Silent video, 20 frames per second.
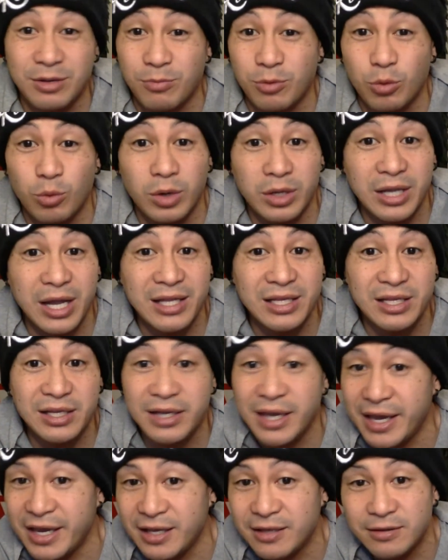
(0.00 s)
number
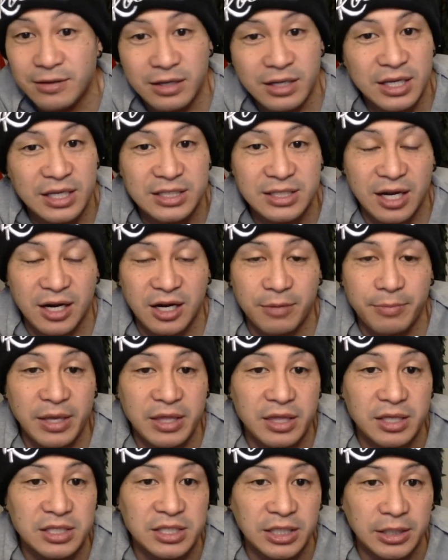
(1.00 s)
198. He's not going to
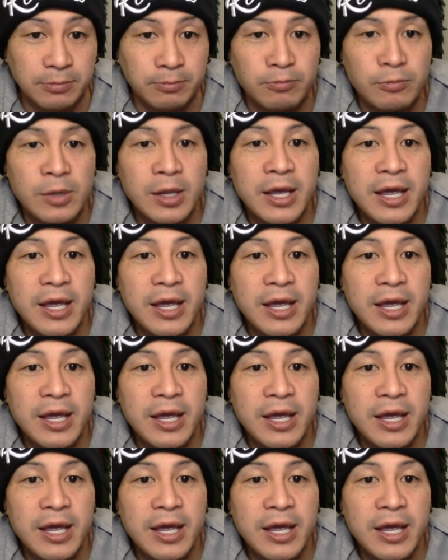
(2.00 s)
make the team.